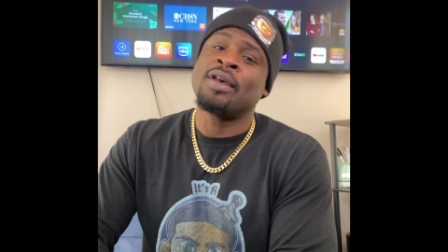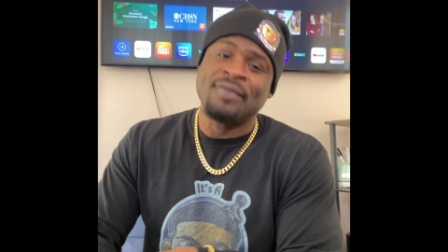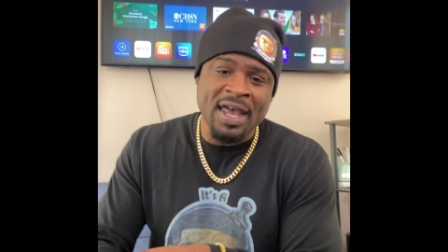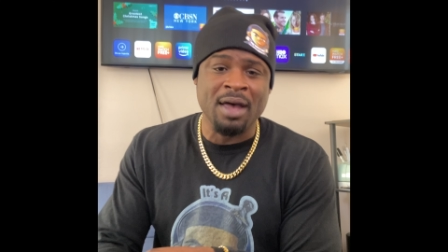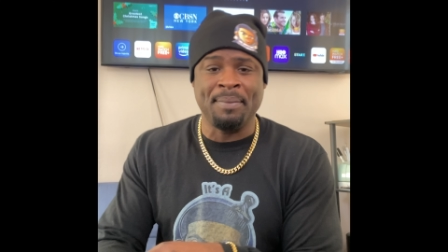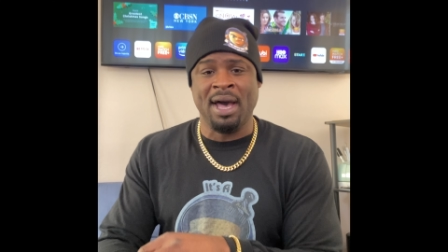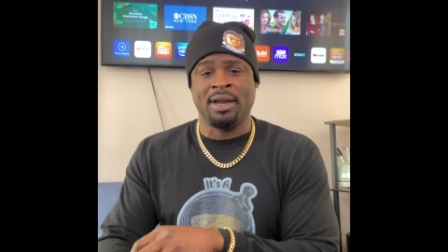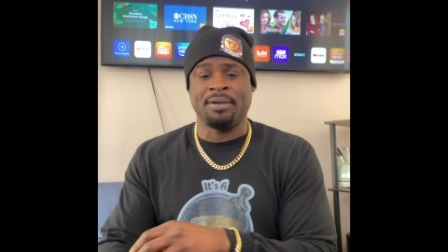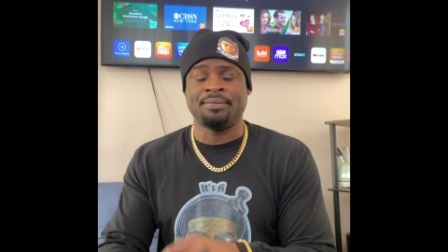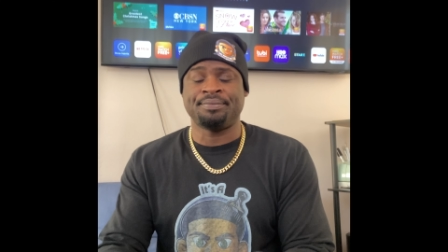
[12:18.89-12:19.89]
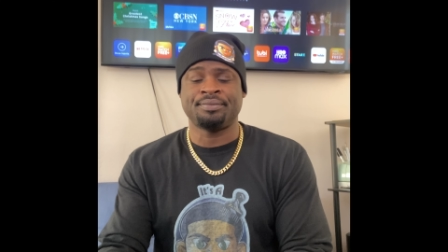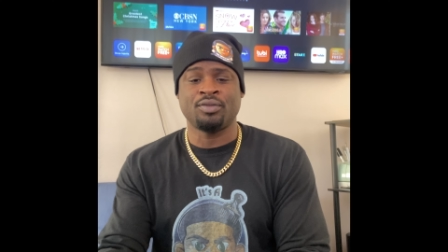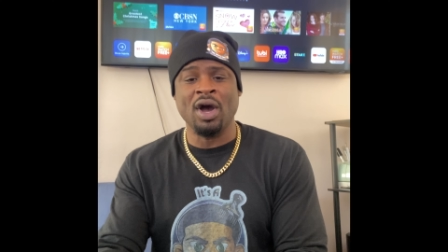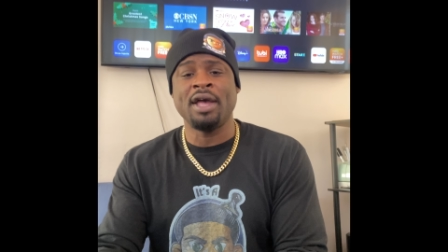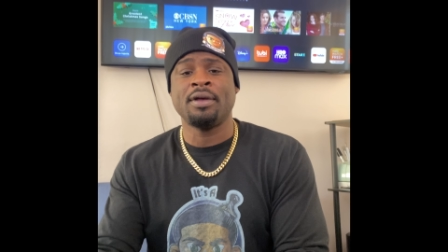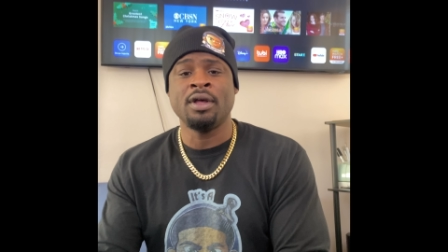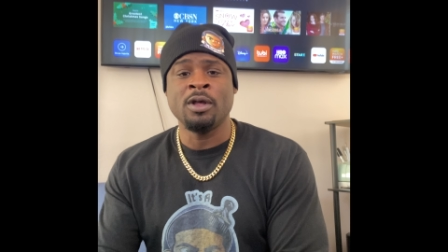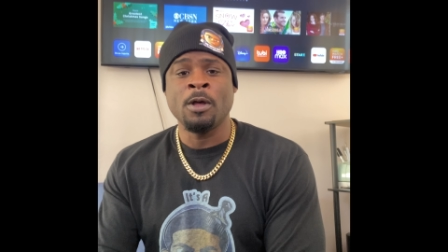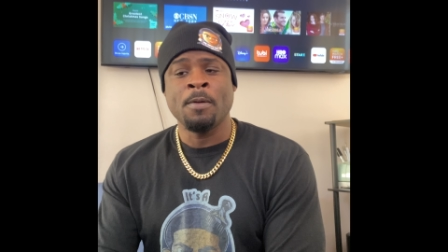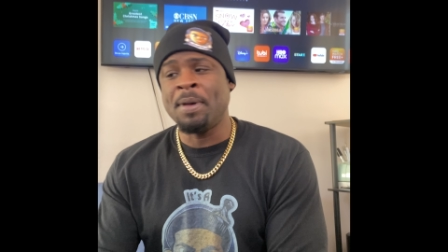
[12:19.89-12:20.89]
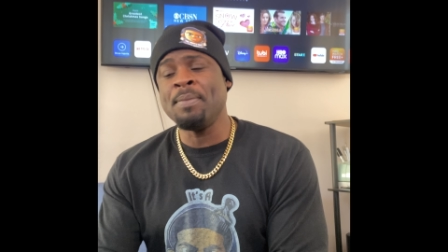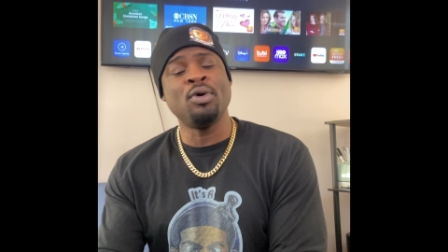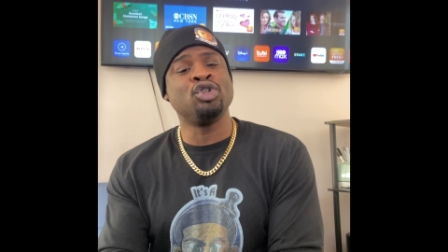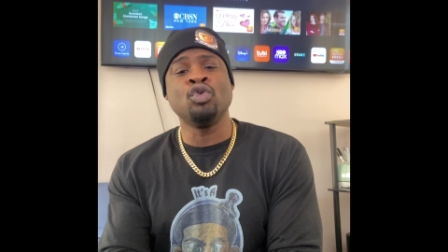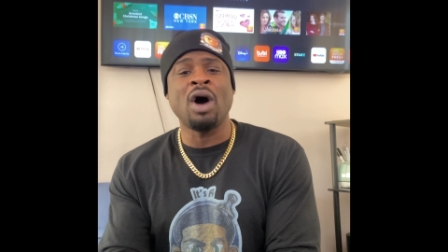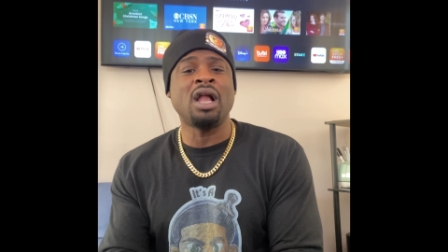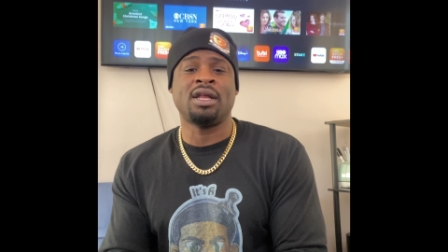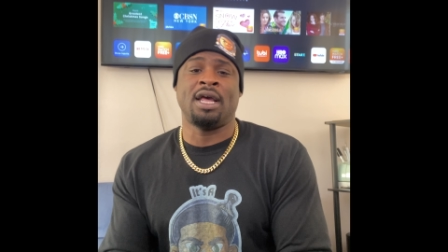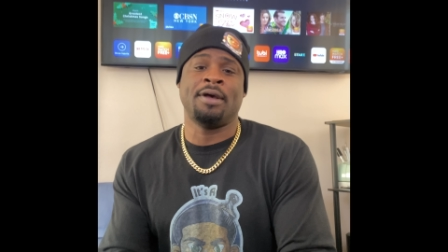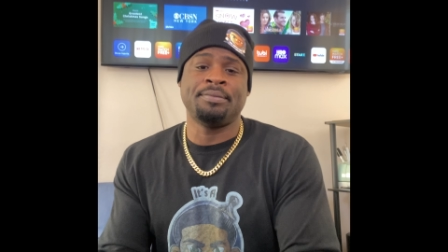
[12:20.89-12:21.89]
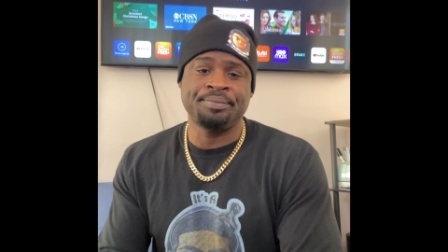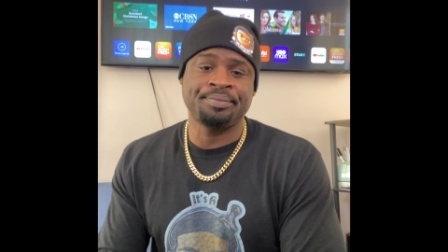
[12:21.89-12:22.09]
Think about it, right? People do all of that,